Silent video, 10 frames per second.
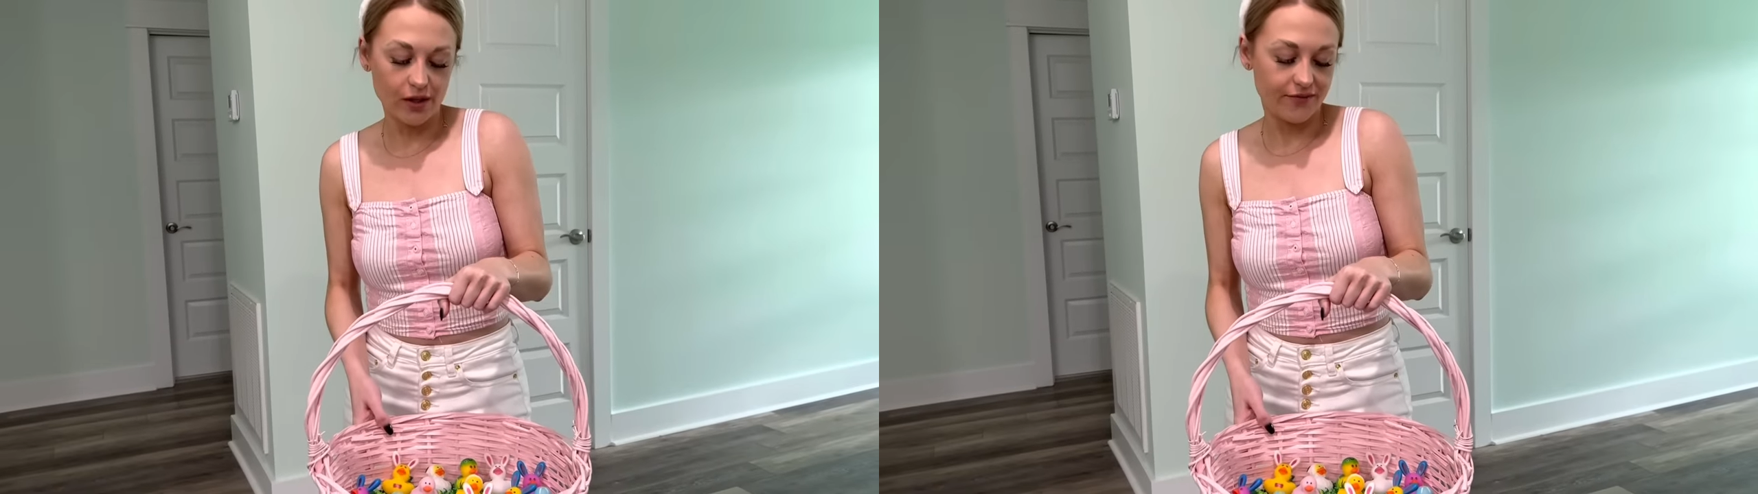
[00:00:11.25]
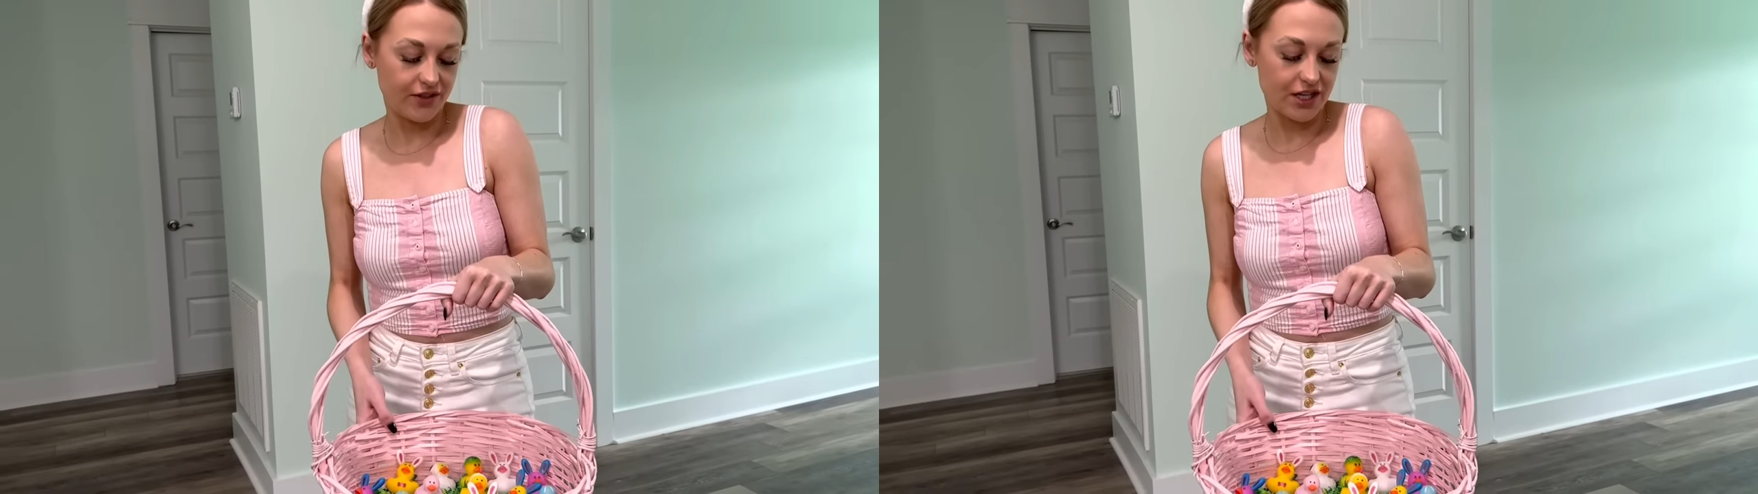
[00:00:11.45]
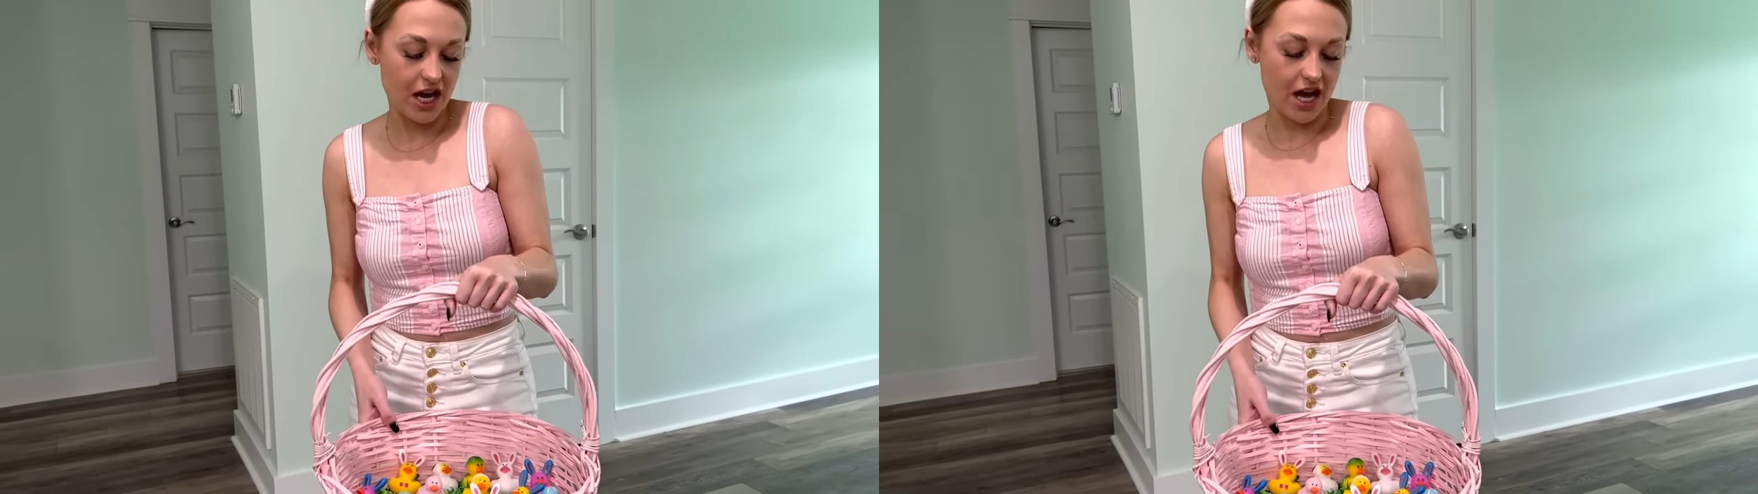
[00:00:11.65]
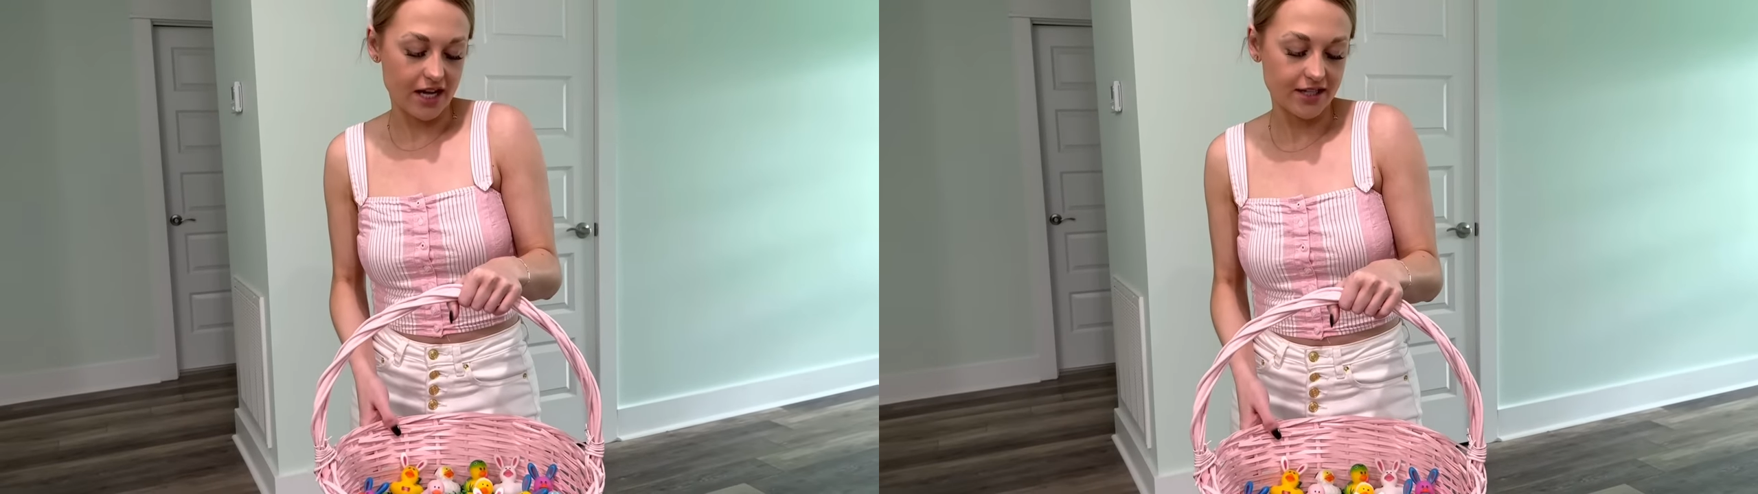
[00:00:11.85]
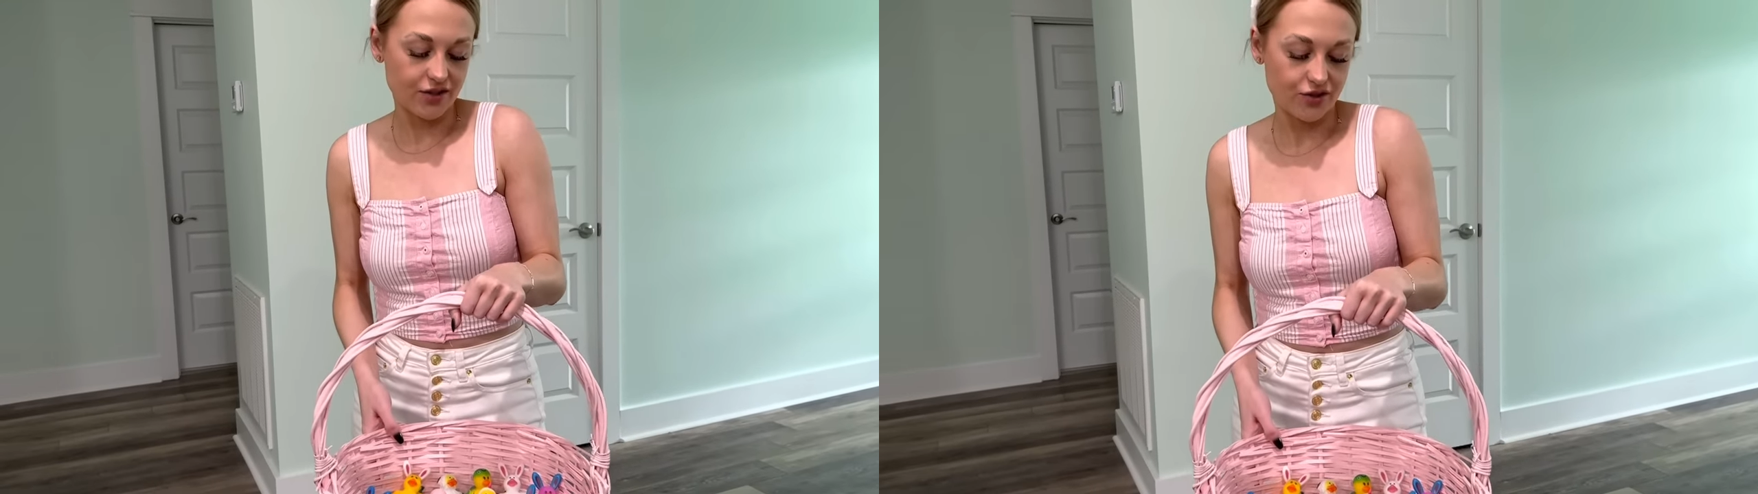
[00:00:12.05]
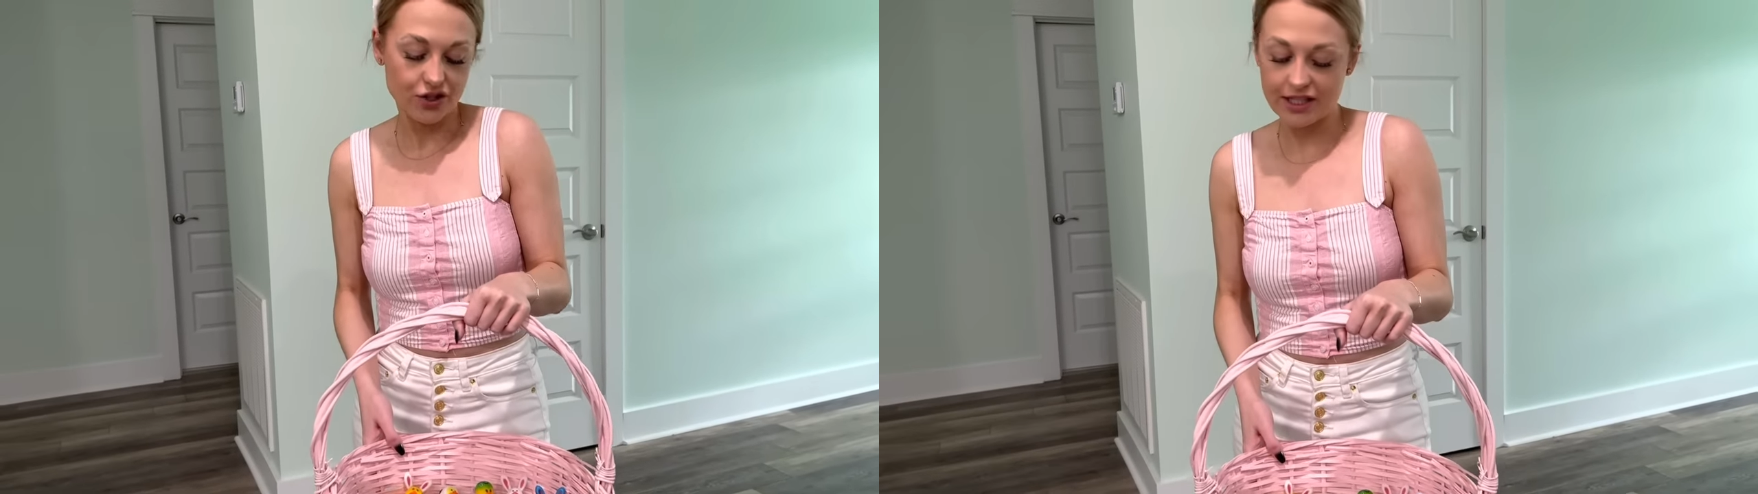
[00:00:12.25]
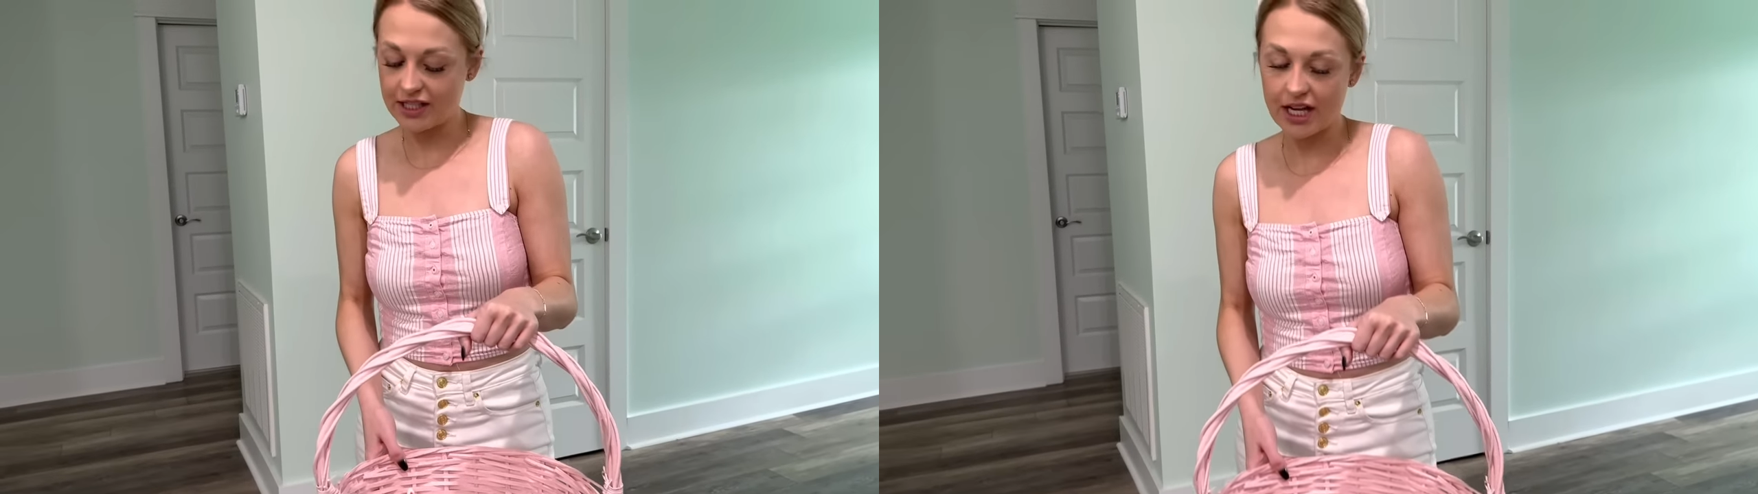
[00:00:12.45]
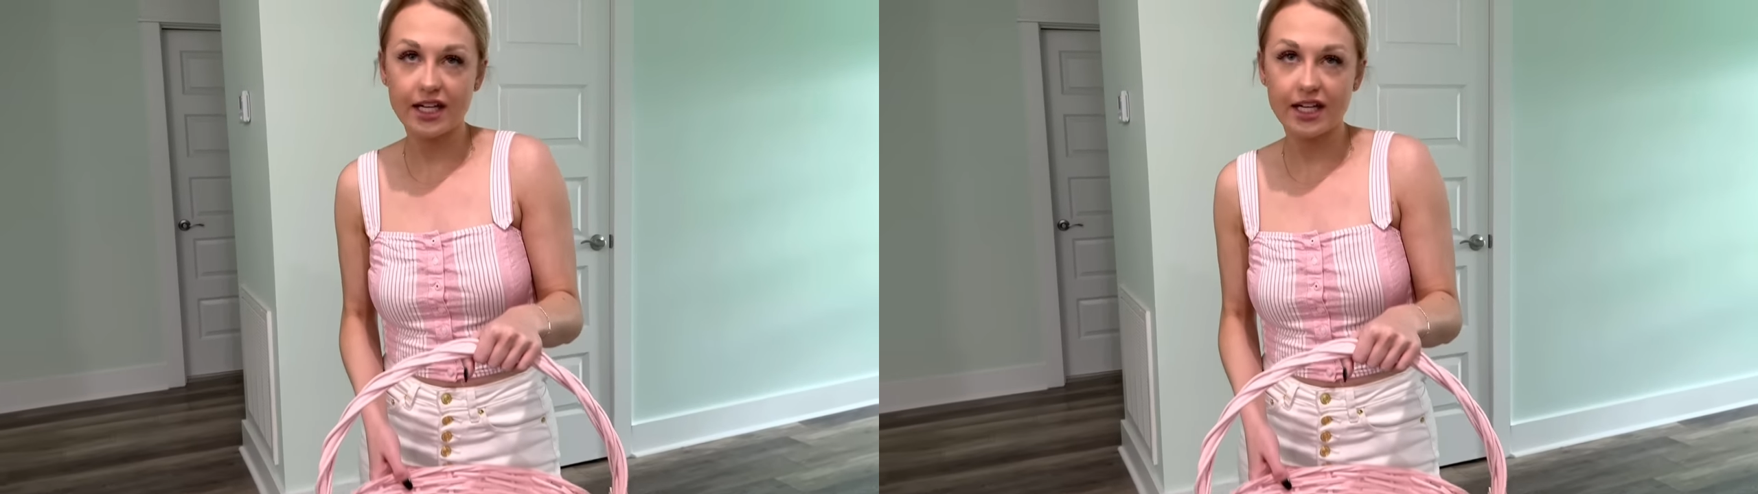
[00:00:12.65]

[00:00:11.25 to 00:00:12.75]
of ducks. Just honey,